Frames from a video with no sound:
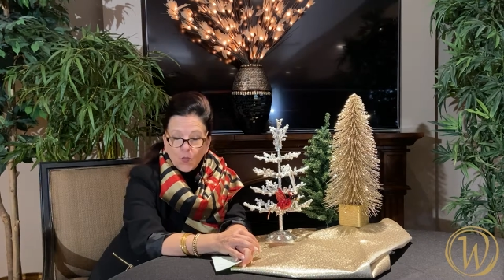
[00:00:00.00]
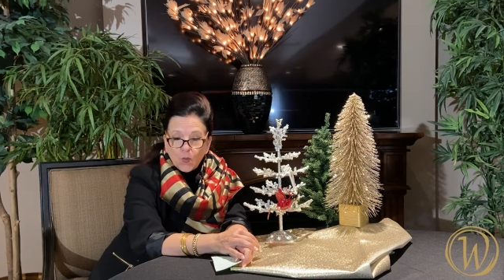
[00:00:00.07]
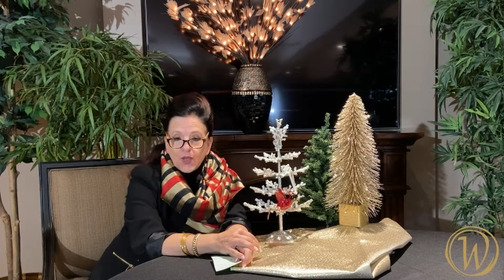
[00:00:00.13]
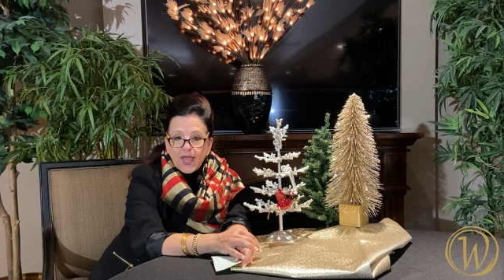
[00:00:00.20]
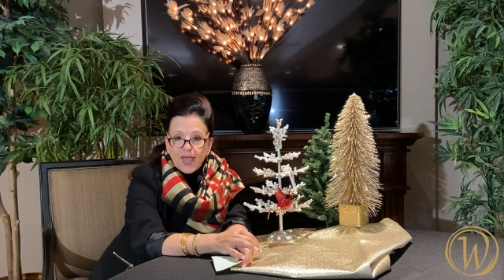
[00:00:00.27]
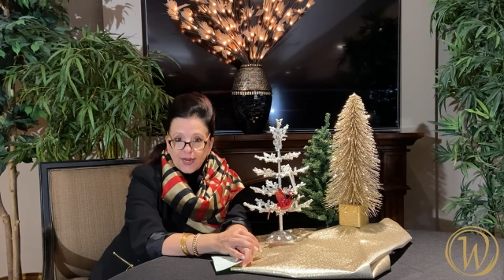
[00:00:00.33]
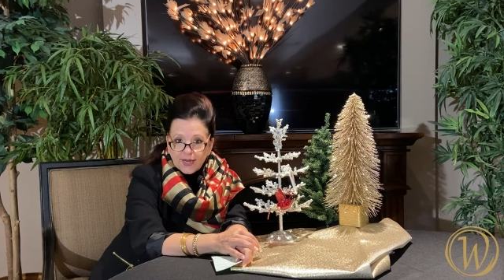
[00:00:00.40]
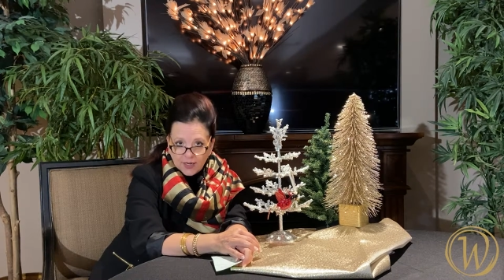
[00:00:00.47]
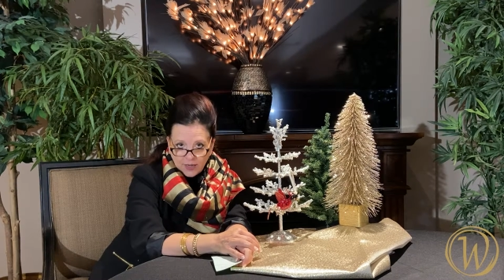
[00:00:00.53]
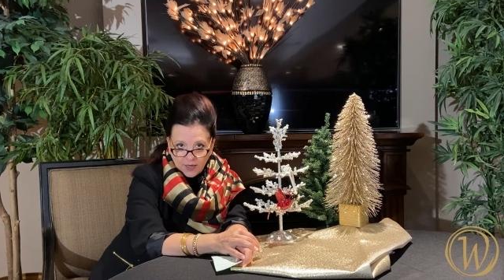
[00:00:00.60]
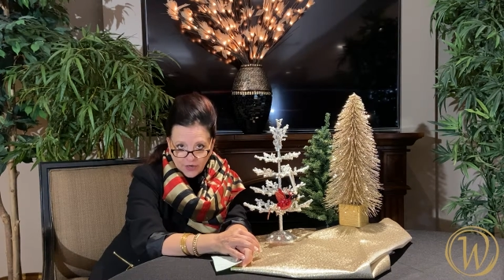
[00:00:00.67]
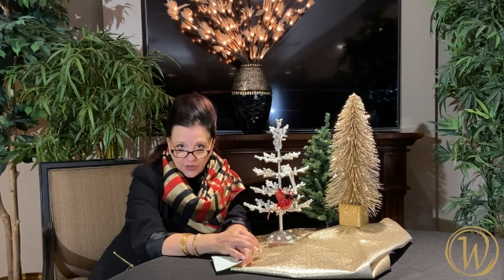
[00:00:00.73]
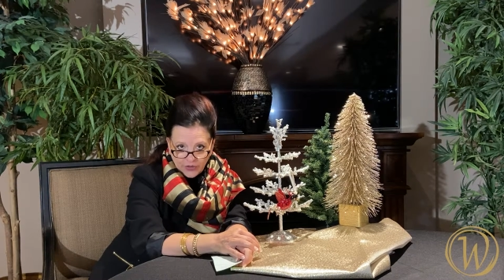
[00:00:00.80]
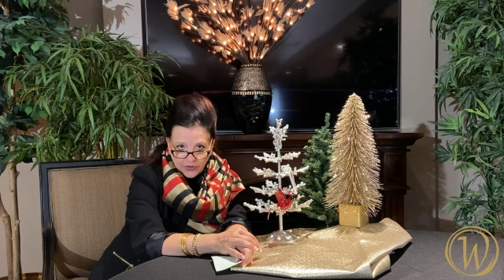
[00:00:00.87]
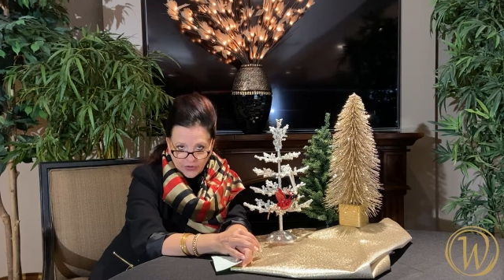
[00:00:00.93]
we had a
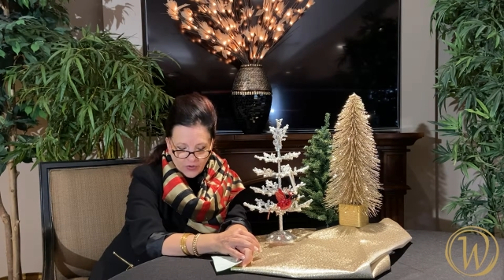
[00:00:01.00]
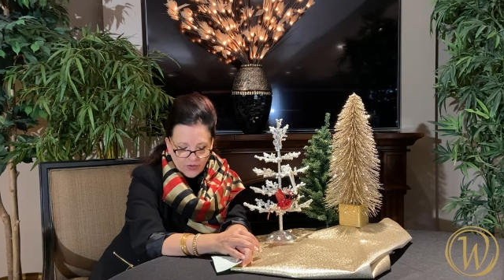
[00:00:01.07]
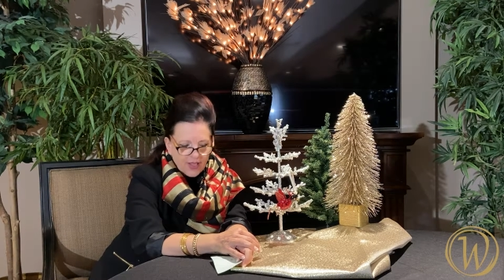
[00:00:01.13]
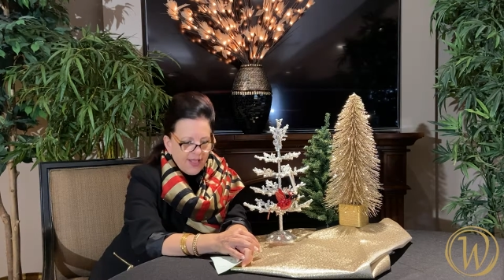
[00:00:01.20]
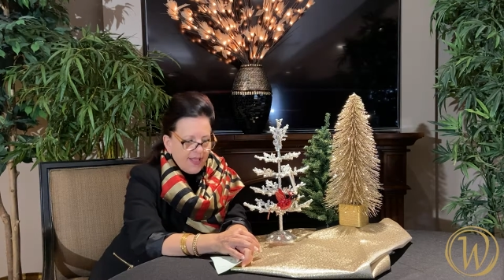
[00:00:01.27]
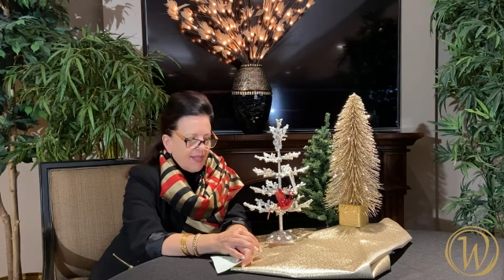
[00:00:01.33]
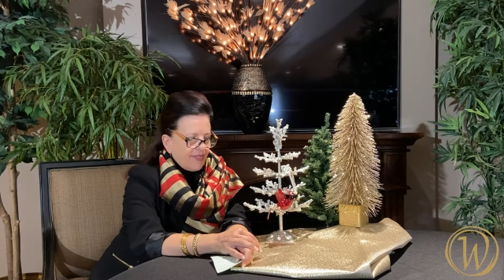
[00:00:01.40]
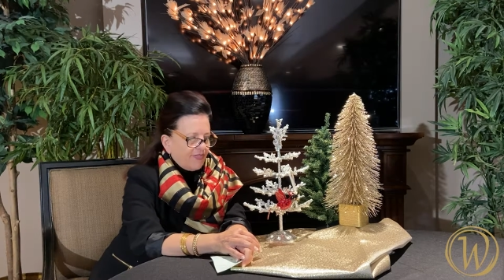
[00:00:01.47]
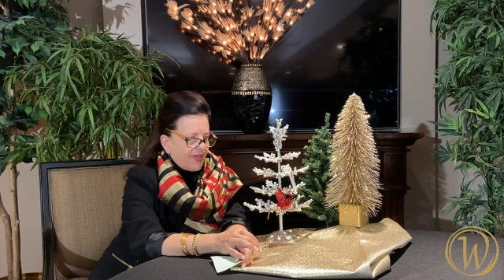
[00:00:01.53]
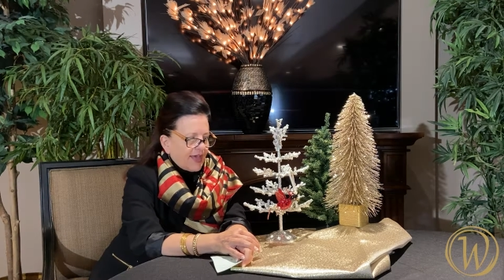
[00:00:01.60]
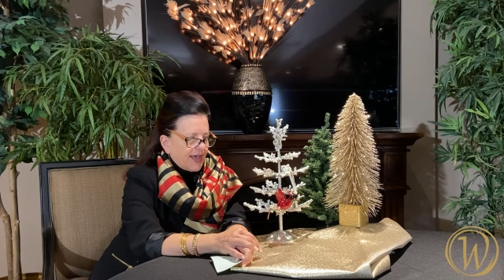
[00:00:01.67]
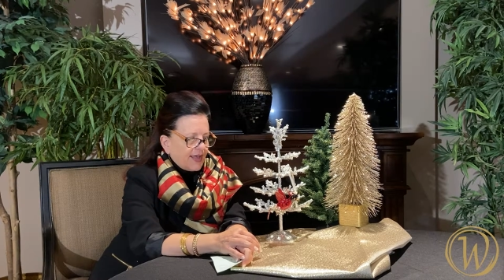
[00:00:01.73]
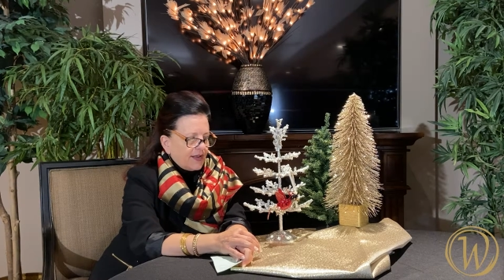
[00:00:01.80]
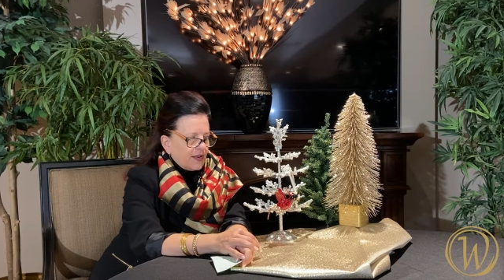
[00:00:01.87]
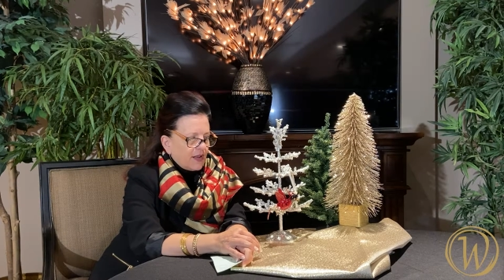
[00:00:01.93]
cardinal
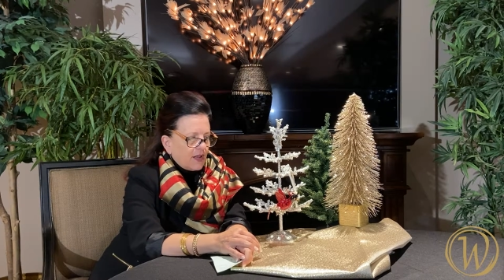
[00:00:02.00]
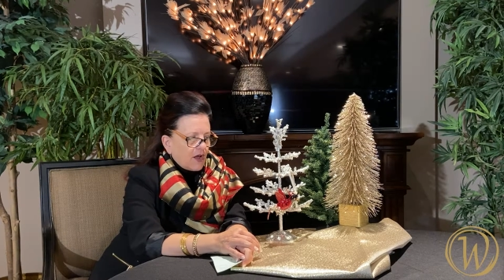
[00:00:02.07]
that